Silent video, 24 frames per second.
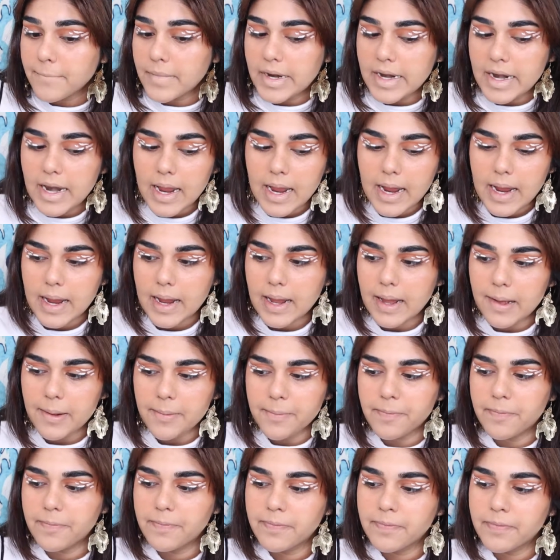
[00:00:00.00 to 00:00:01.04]
Nah.
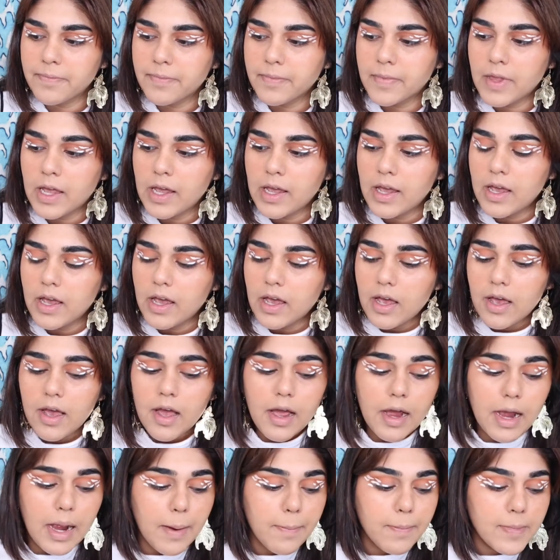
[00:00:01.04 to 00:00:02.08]

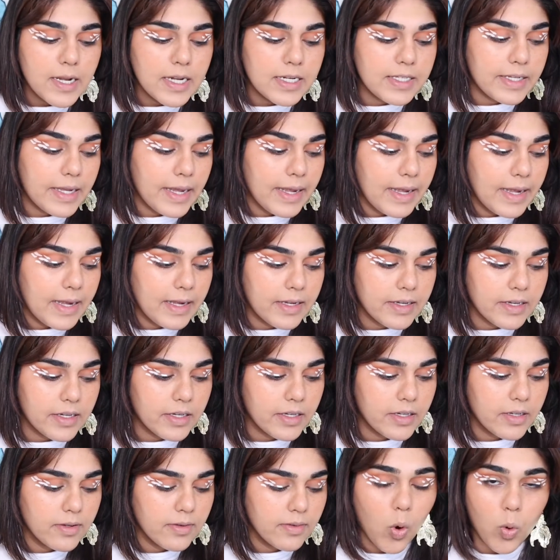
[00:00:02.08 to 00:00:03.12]
I'm gonna take
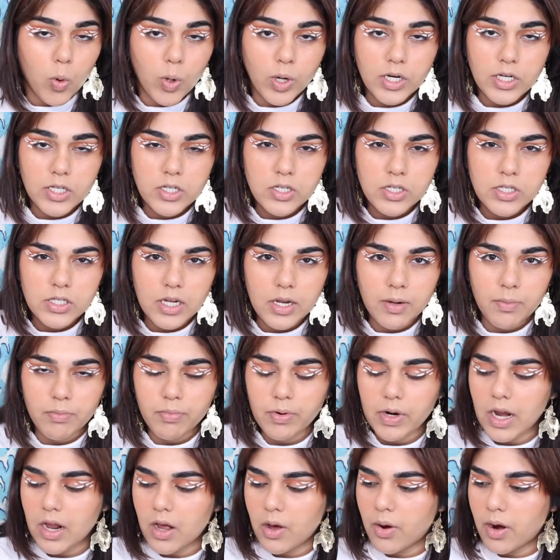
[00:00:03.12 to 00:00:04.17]
orange and
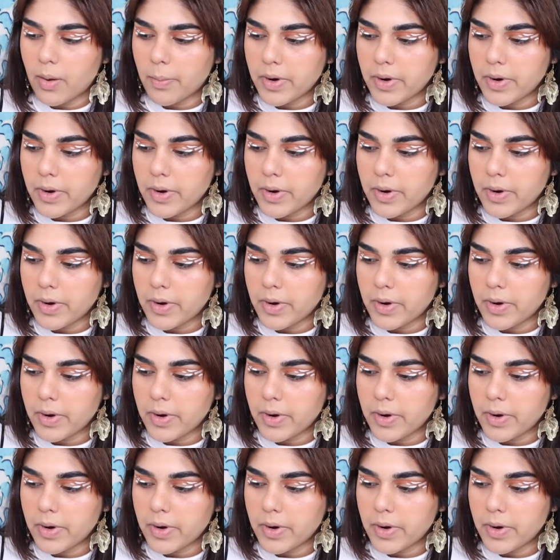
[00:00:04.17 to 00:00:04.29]
brown.